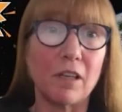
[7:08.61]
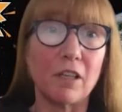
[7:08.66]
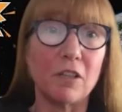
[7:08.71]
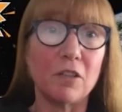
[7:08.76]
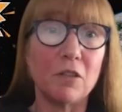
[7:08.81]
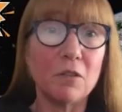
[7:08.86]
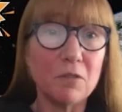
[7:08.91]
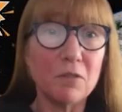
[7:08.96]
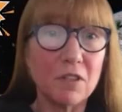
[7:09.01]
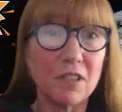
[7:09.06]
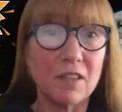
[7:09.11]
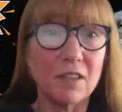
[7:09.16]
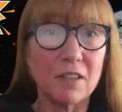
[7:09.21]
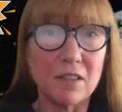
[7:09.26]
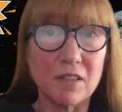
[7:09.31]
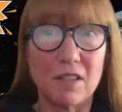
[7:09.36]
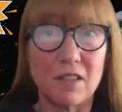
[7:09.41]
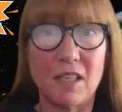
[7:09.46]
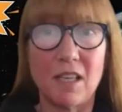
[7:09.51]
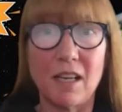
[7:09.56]
using
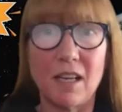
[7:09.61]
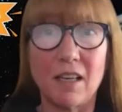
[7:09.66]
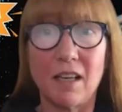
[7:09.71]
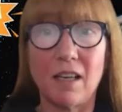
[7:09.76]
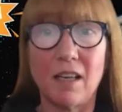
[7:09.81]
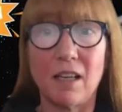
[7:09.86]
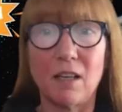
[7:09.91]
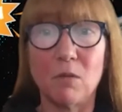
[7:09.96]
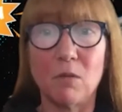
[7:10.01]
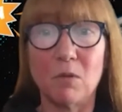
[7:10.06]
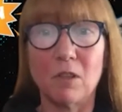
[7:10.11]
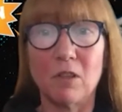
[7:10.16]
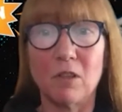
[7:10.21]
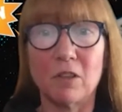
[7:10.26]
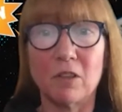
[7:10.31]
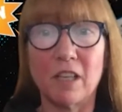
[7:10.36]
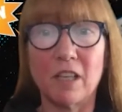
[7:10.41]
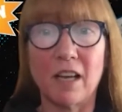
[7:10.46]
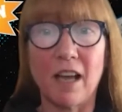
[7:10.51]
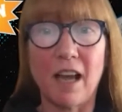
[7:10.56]
this data, and we're
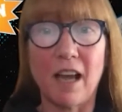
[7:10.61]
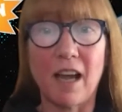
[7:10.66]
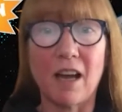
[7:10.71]
learning